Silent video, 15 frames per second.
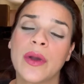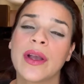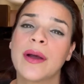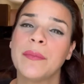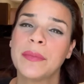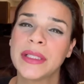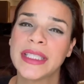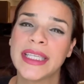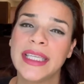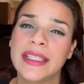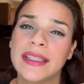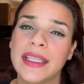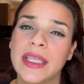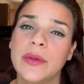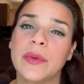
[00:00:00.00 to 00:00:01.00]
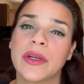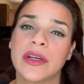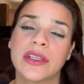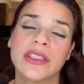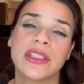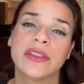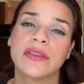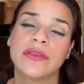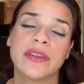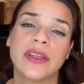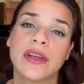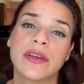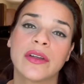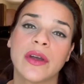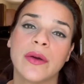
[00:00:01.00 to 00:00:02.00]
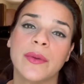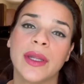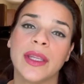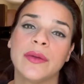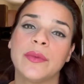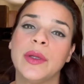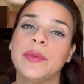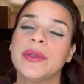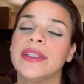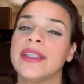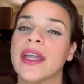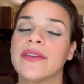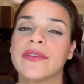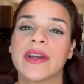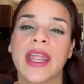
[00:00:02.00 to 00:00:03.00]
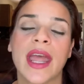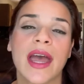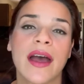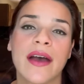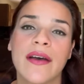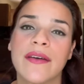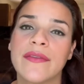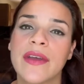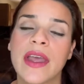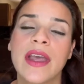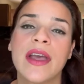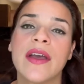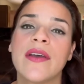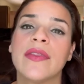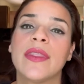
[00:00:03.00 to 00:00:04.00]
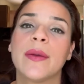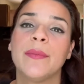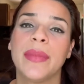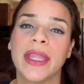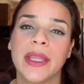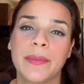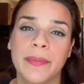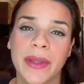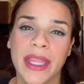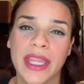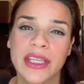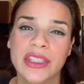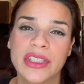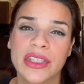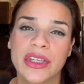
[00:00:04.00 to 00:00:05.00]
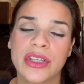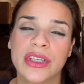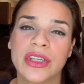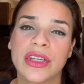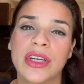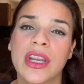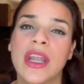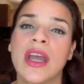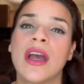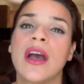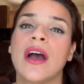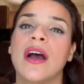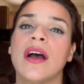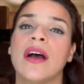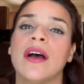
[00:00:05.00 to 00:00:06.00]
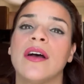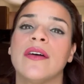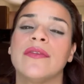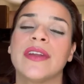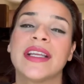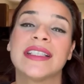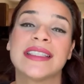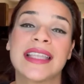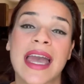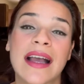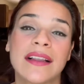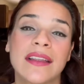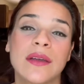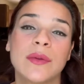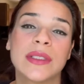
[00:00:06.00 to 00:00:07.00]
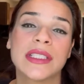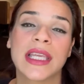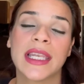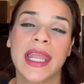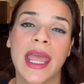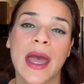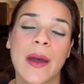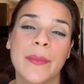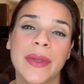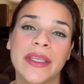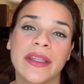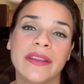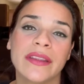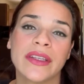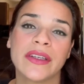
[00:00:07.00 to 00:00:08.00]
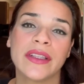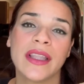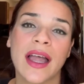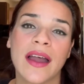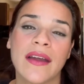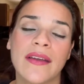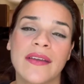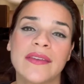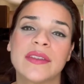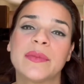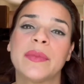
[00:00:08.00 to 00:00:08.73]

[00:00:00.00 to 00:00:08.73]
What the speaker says: completely where our children are going. We will never have the big picture of exactly what's going to happen in their lives.